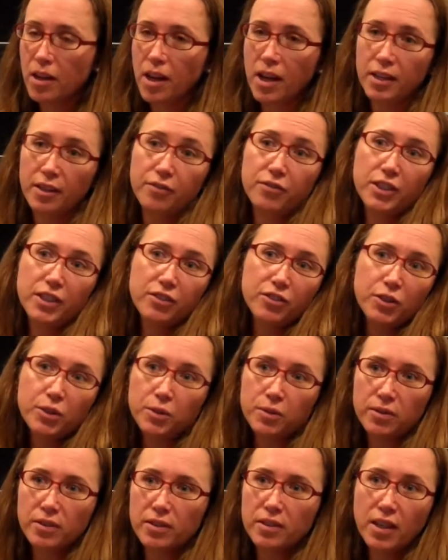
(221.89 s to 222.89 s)
And if they
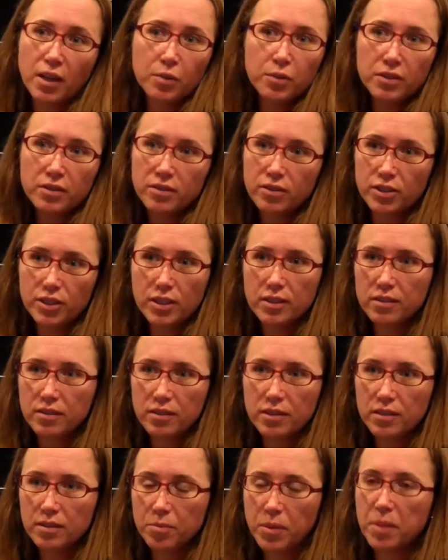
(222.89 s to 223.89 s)
don't, then that would suggest
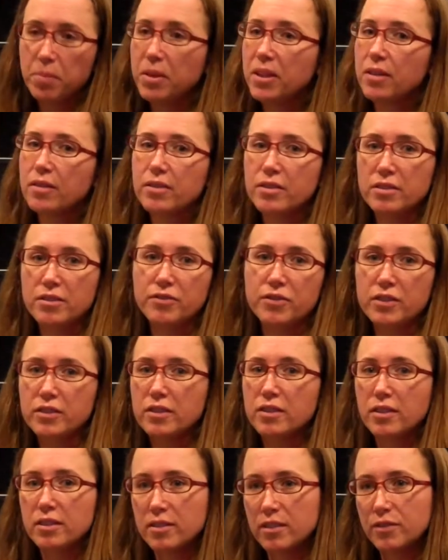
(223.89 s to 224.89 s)
that maybe there is a
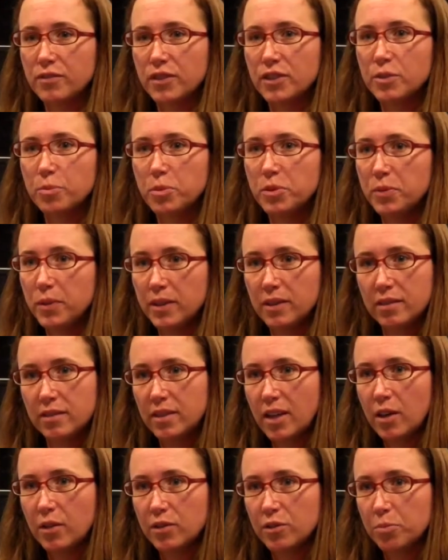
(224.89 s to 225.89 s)
physical difference between the
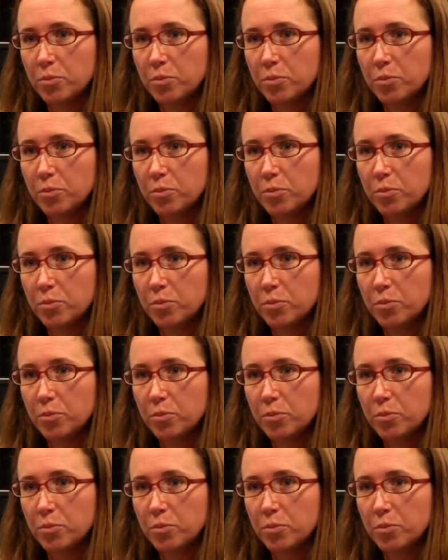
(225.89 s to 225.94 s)
sounds,